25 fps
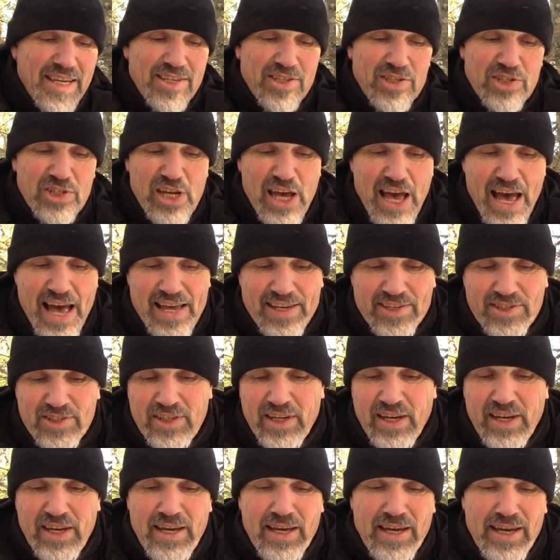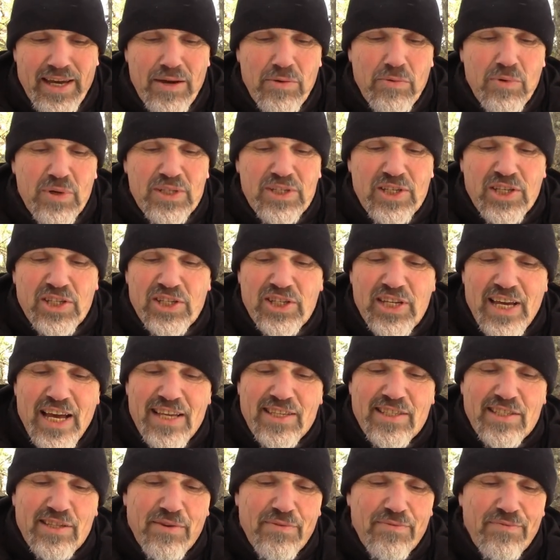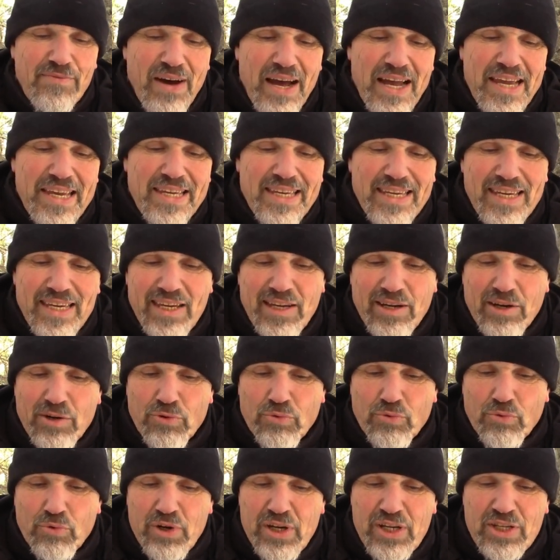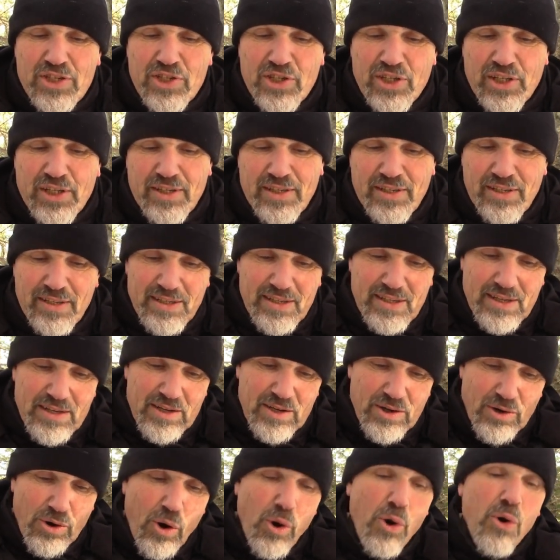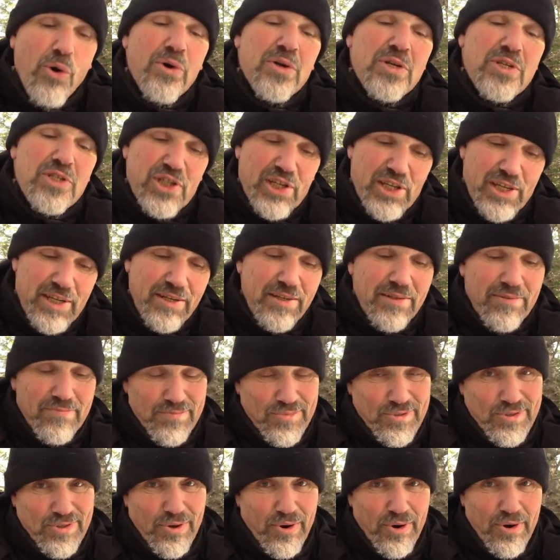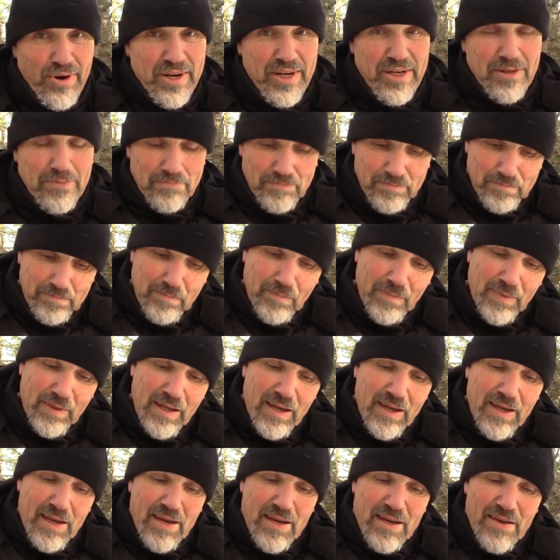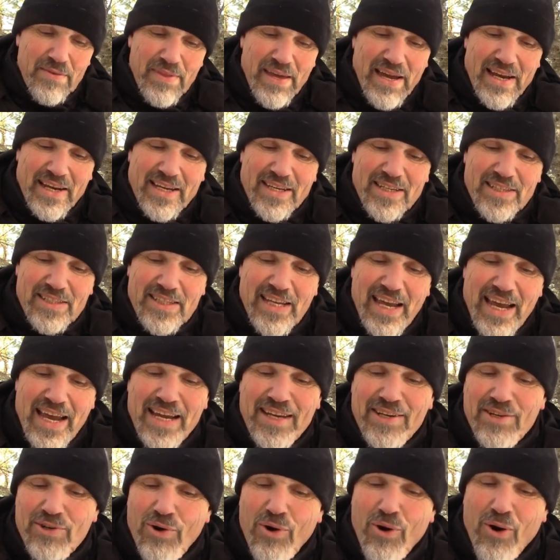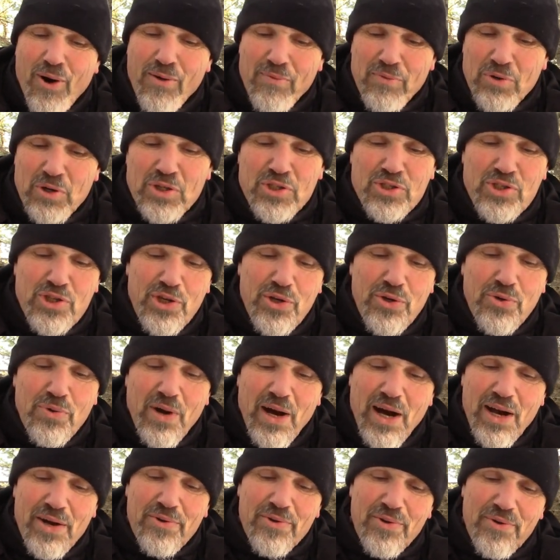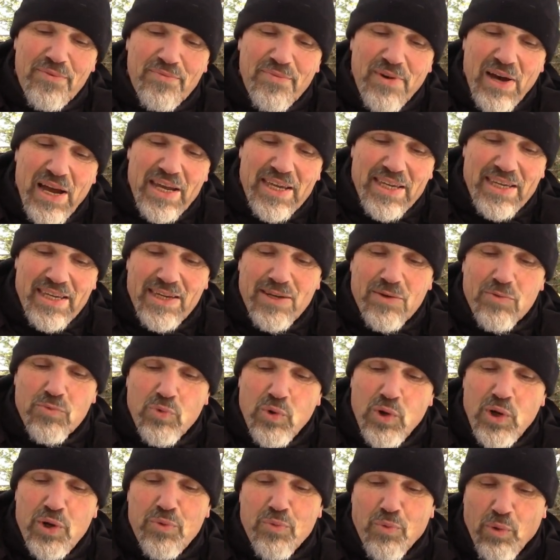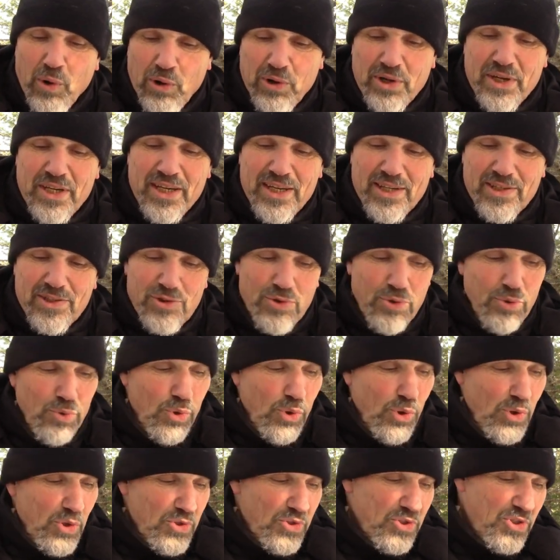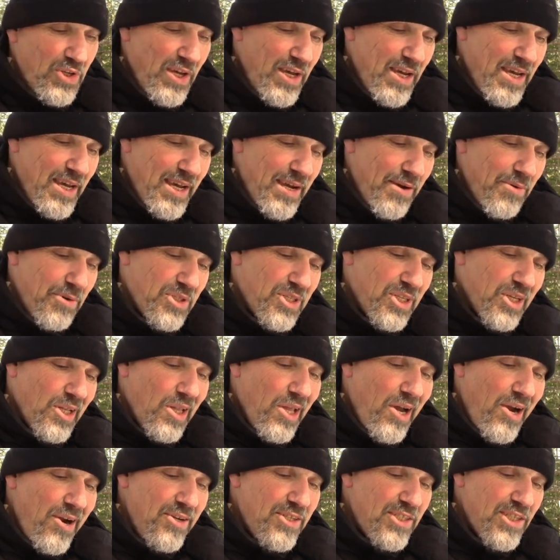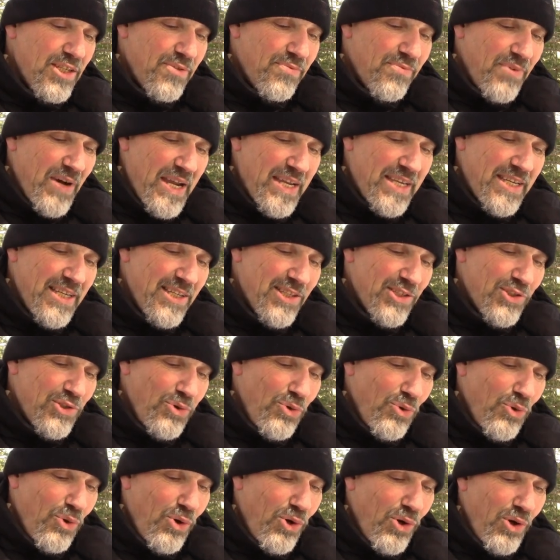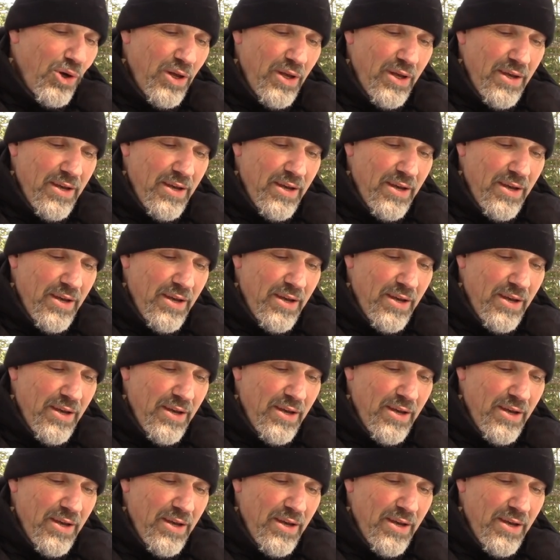chest, it was a chest of Viking origin, that contained over 200 Viking woodworking tools. It was the largest Viking tool